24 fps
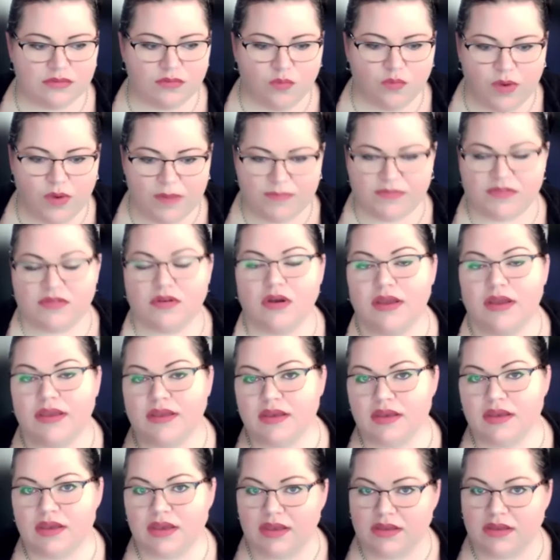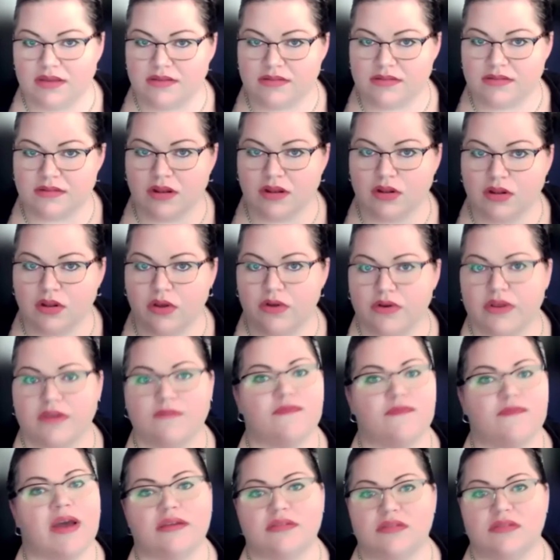website is
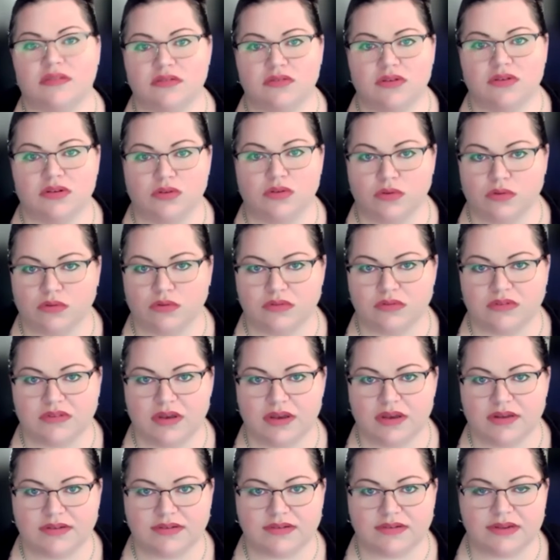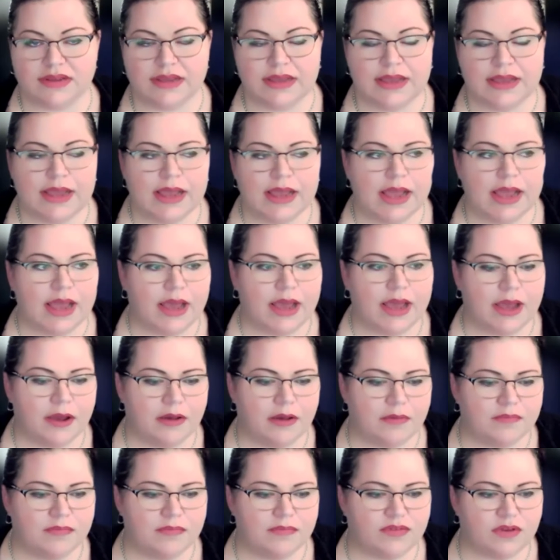loading faster in Google search.
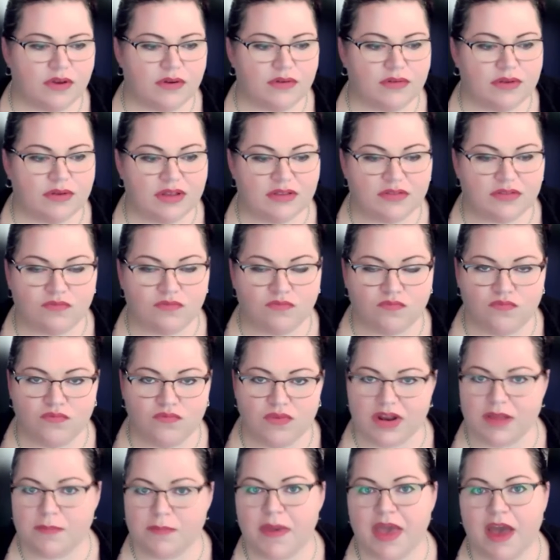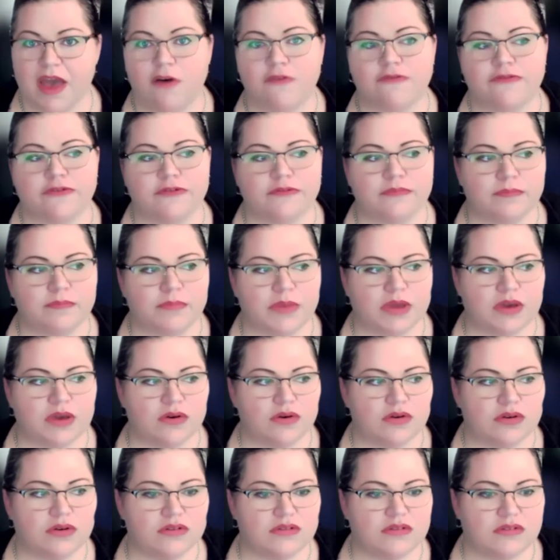So it's really powerful
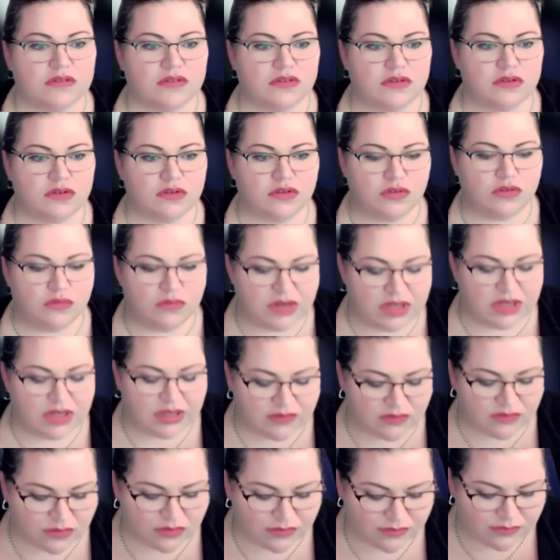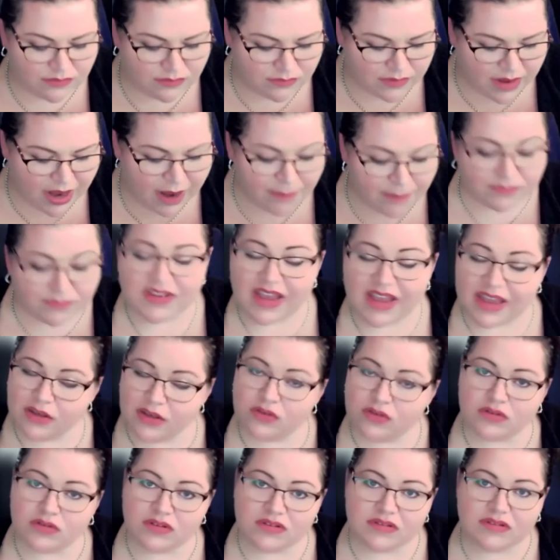because you need to
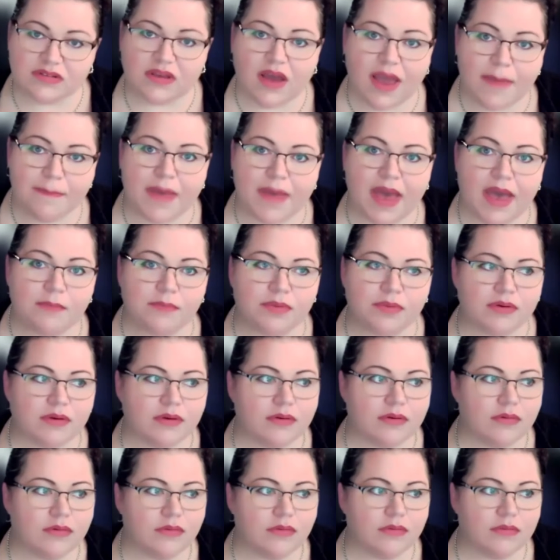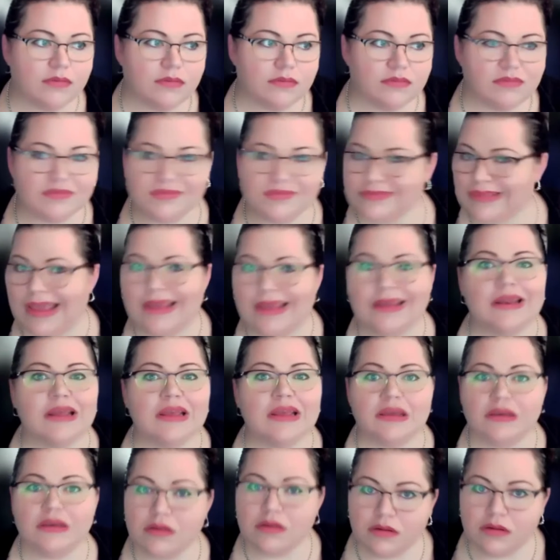update your sitemap
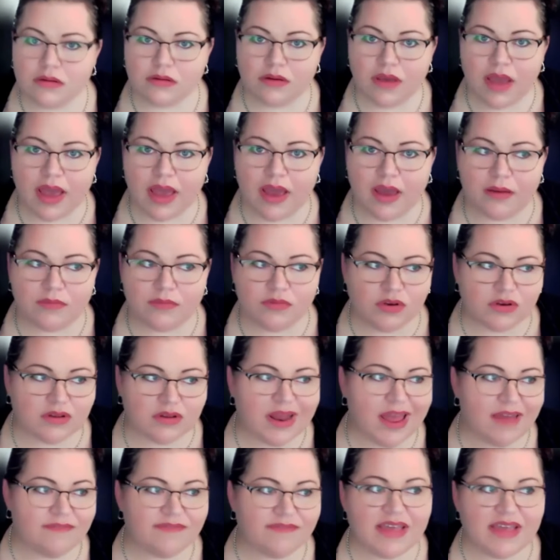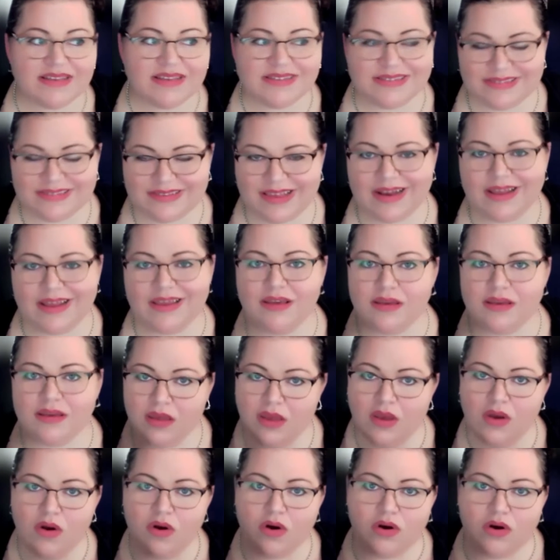daily. You can have that setting
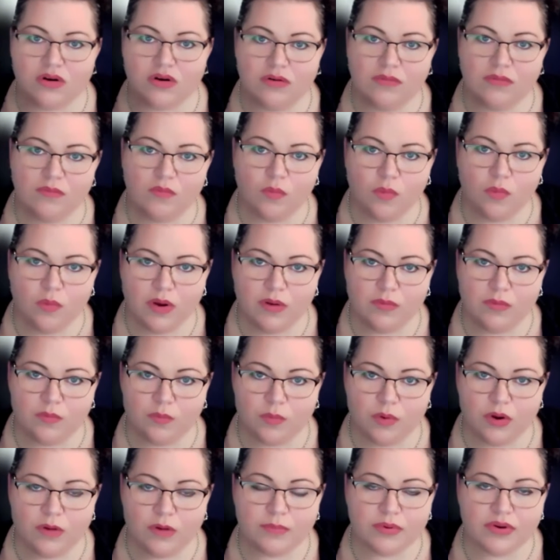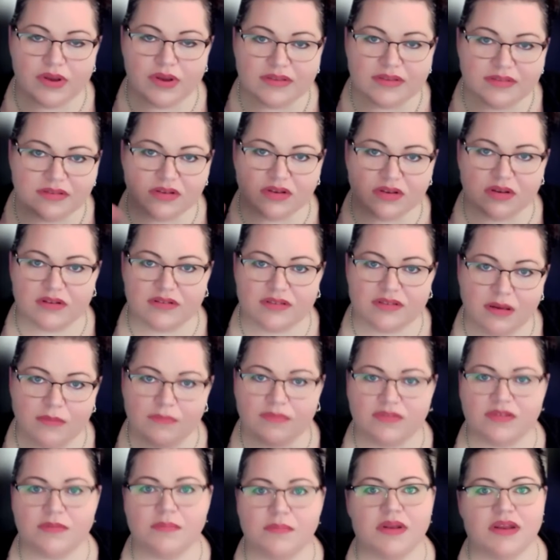on WordPress. You can
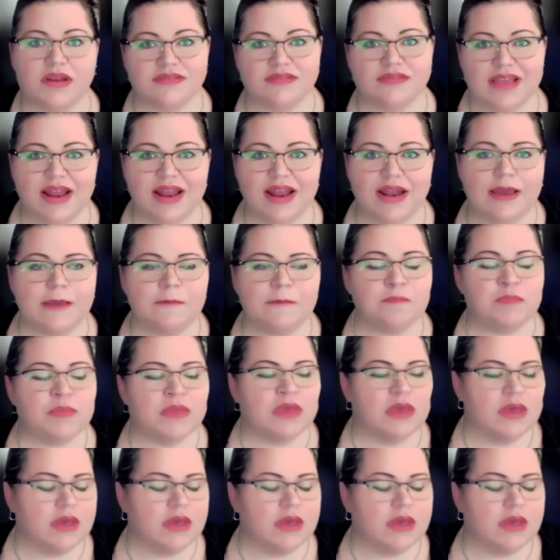submit it daily.